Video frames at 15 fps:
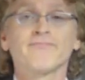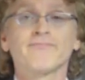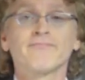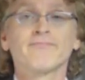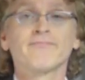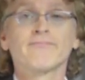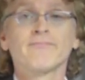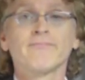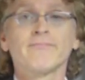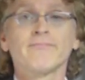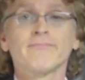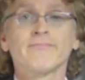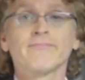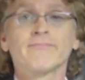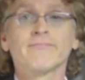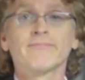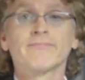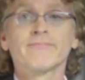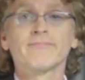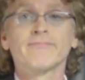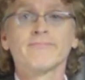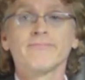
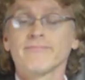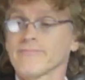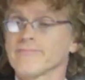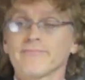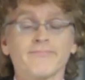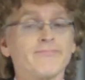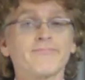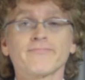No one is speaking in this clip.